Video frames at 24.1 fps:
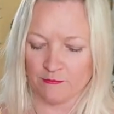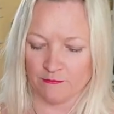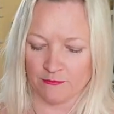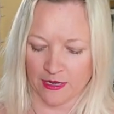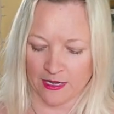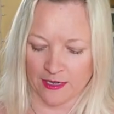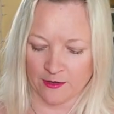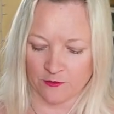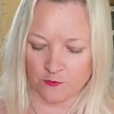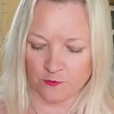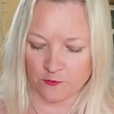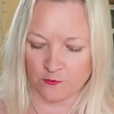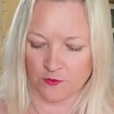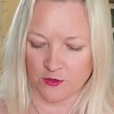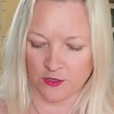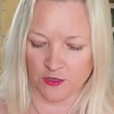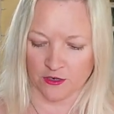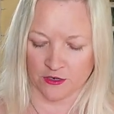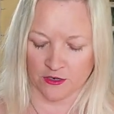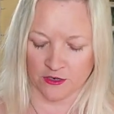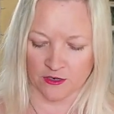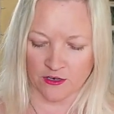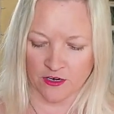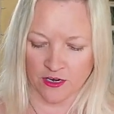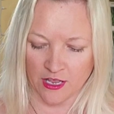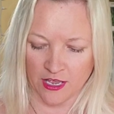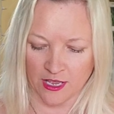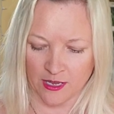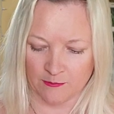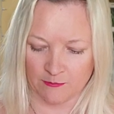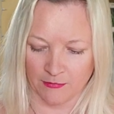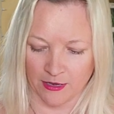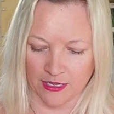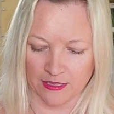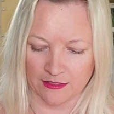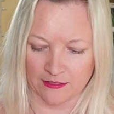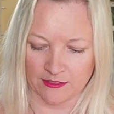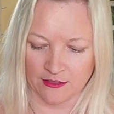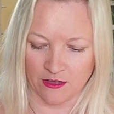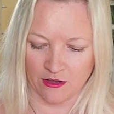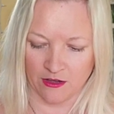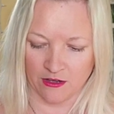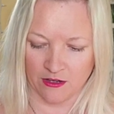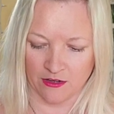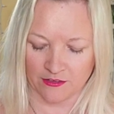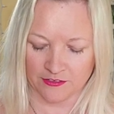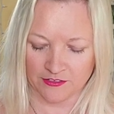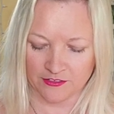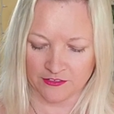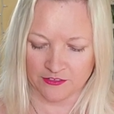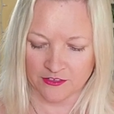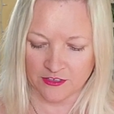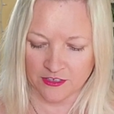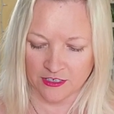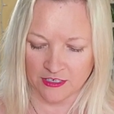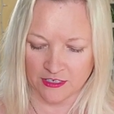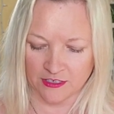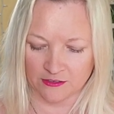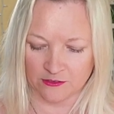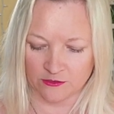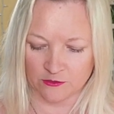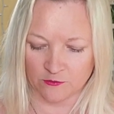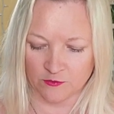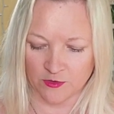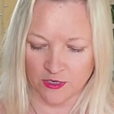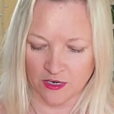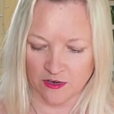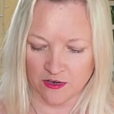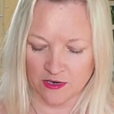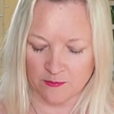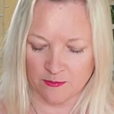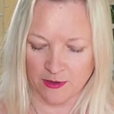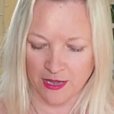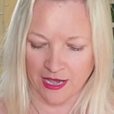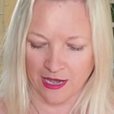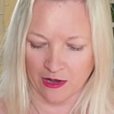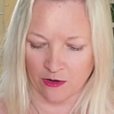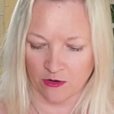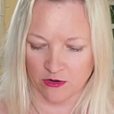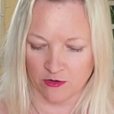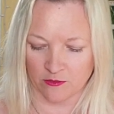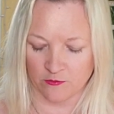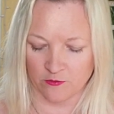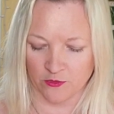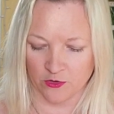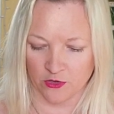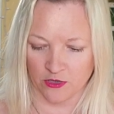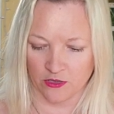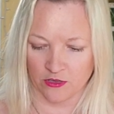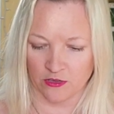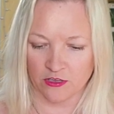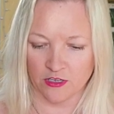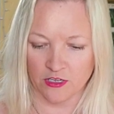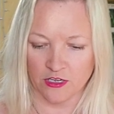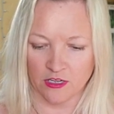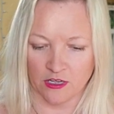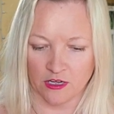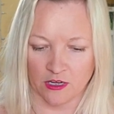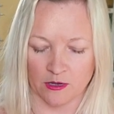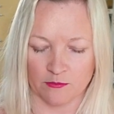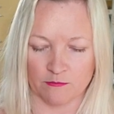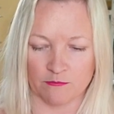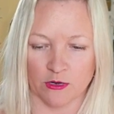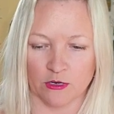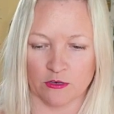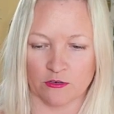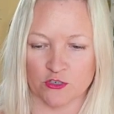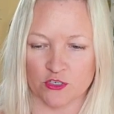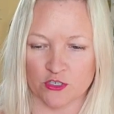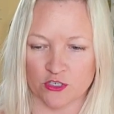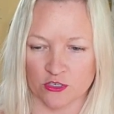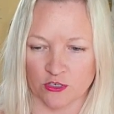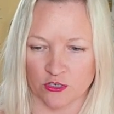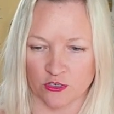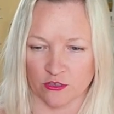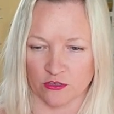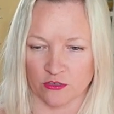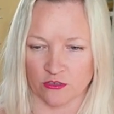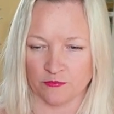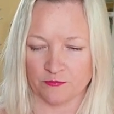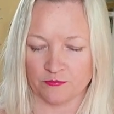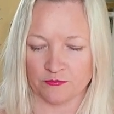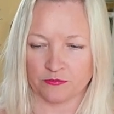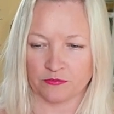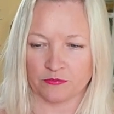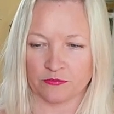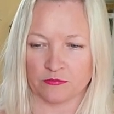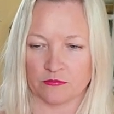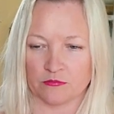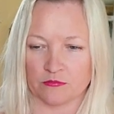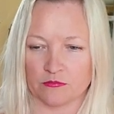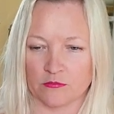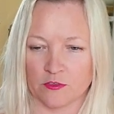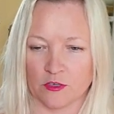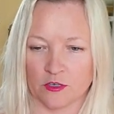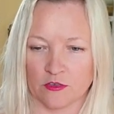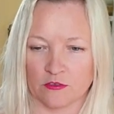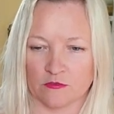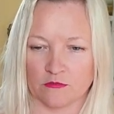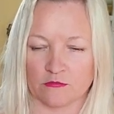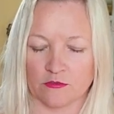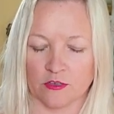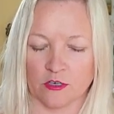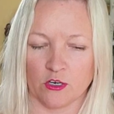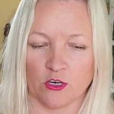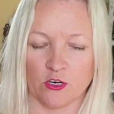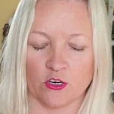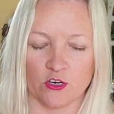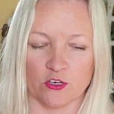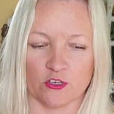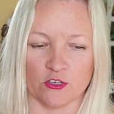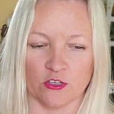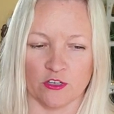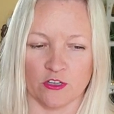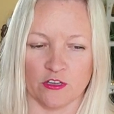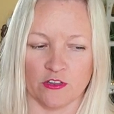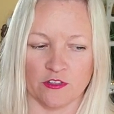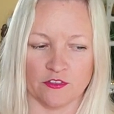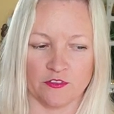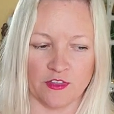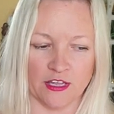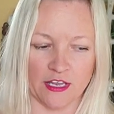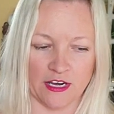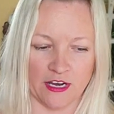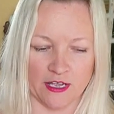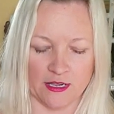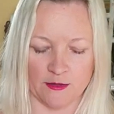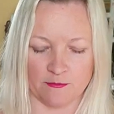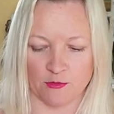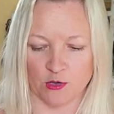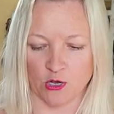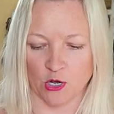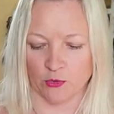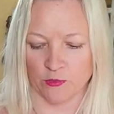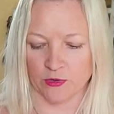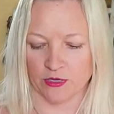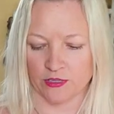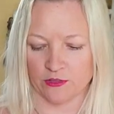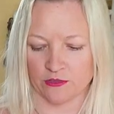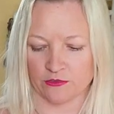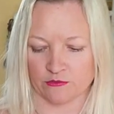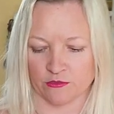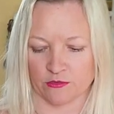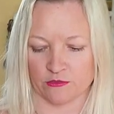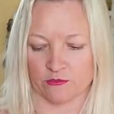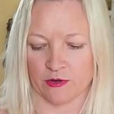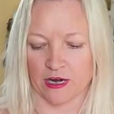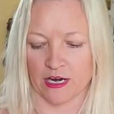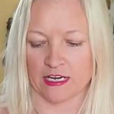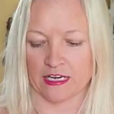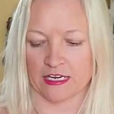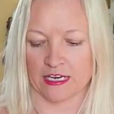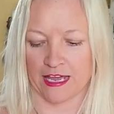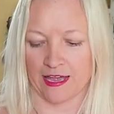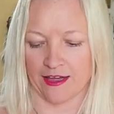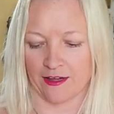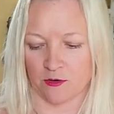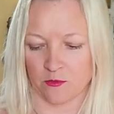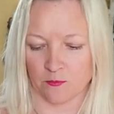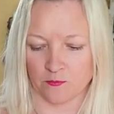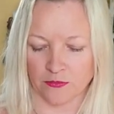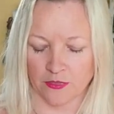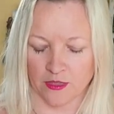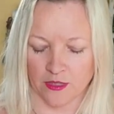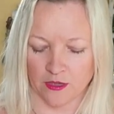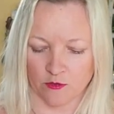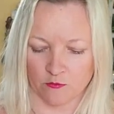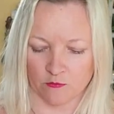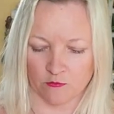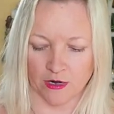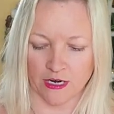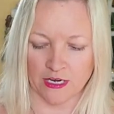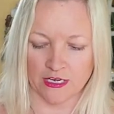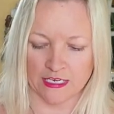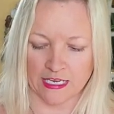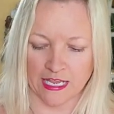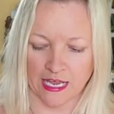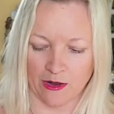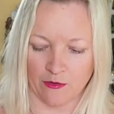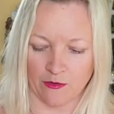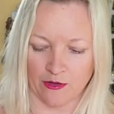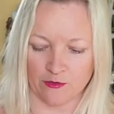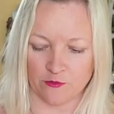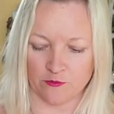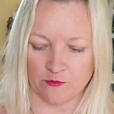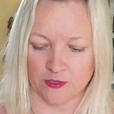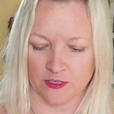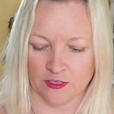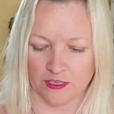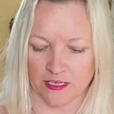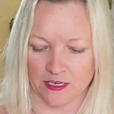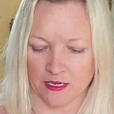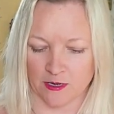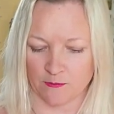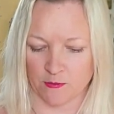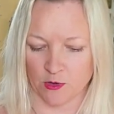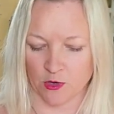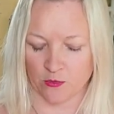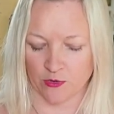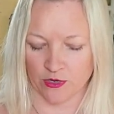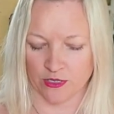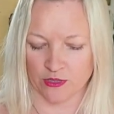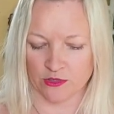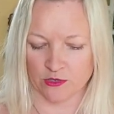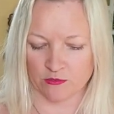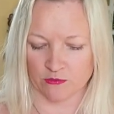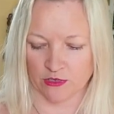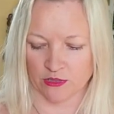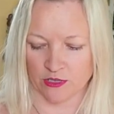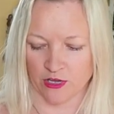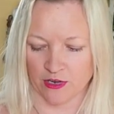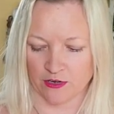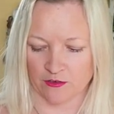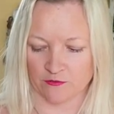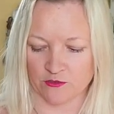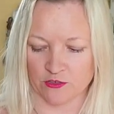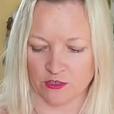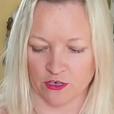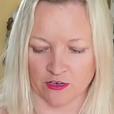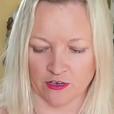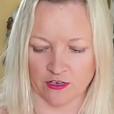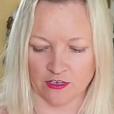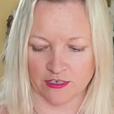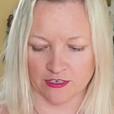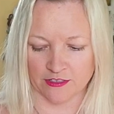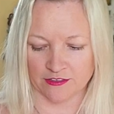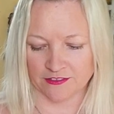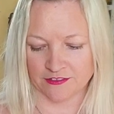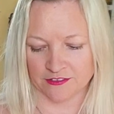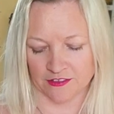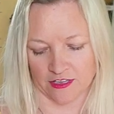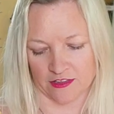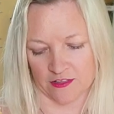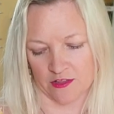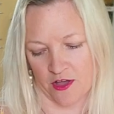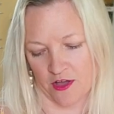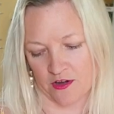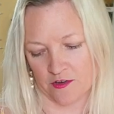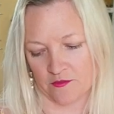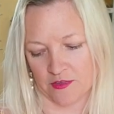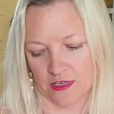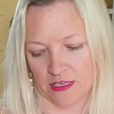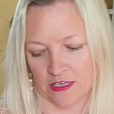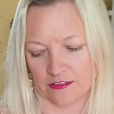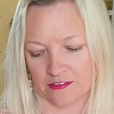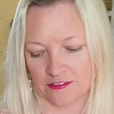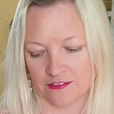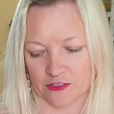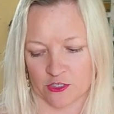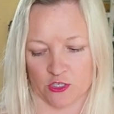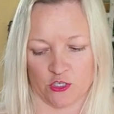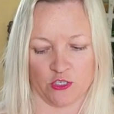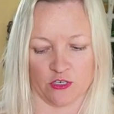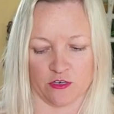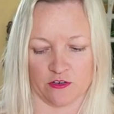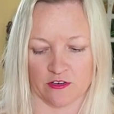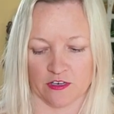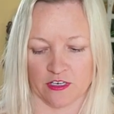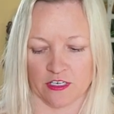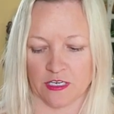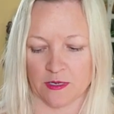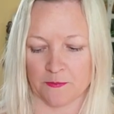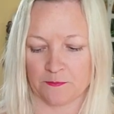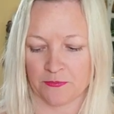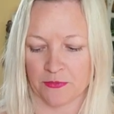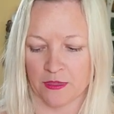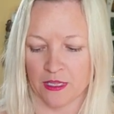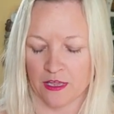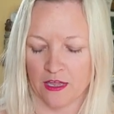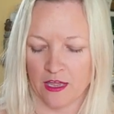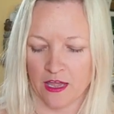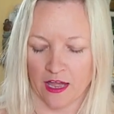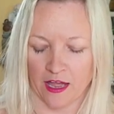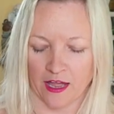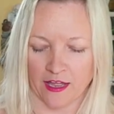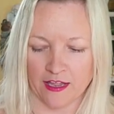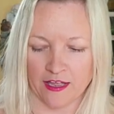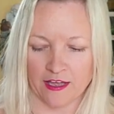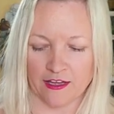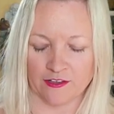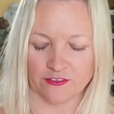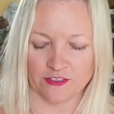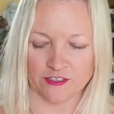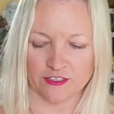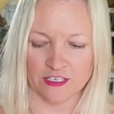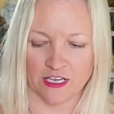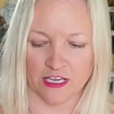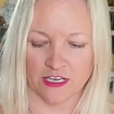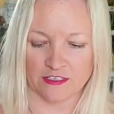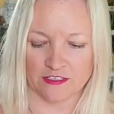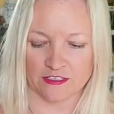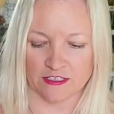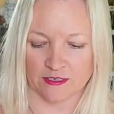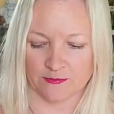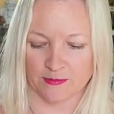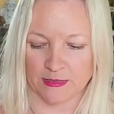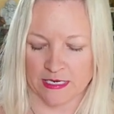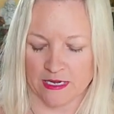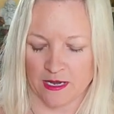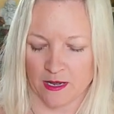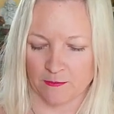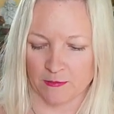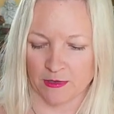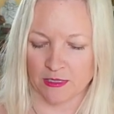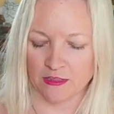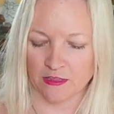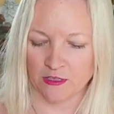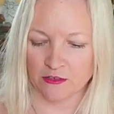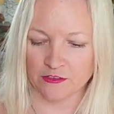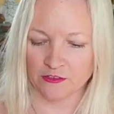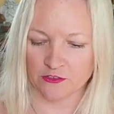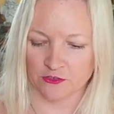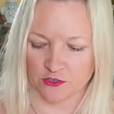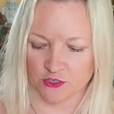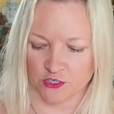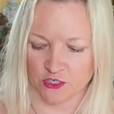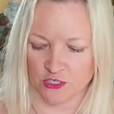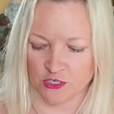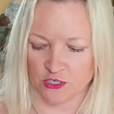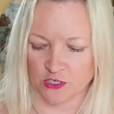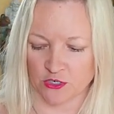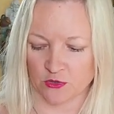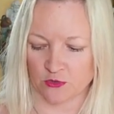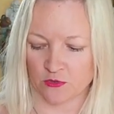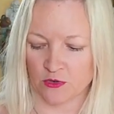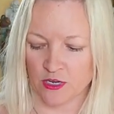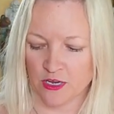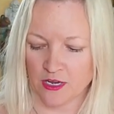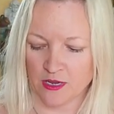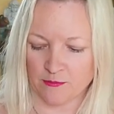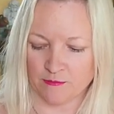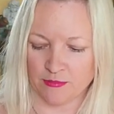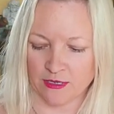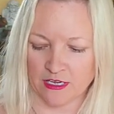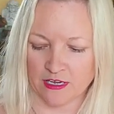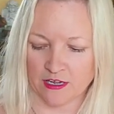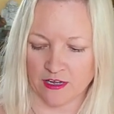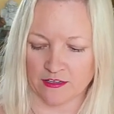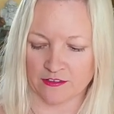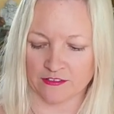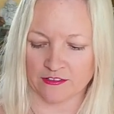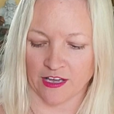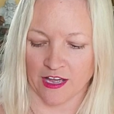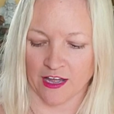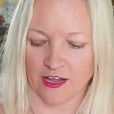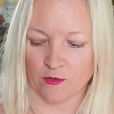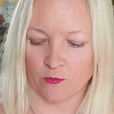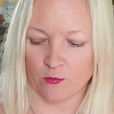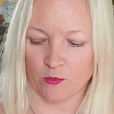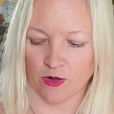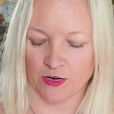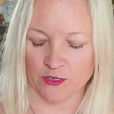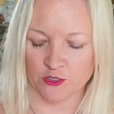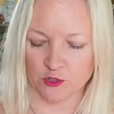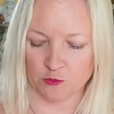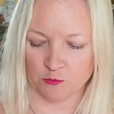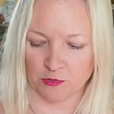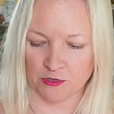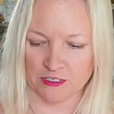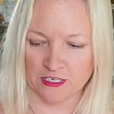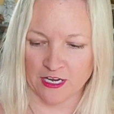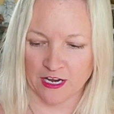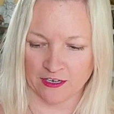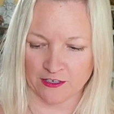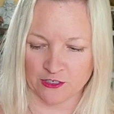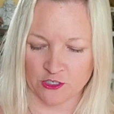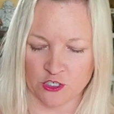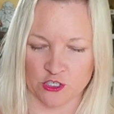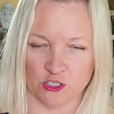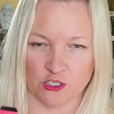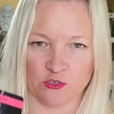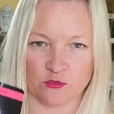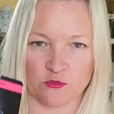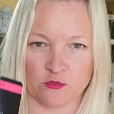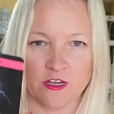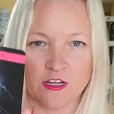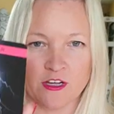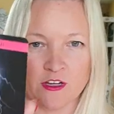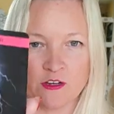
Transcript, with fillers: My fear and my loss is a very powerful emotional hurdle that I am going through right now. Right now, I feel like I'm going through a lot of darkness, a lot of insecurity. I hesitate to become closer to you because I want to protect you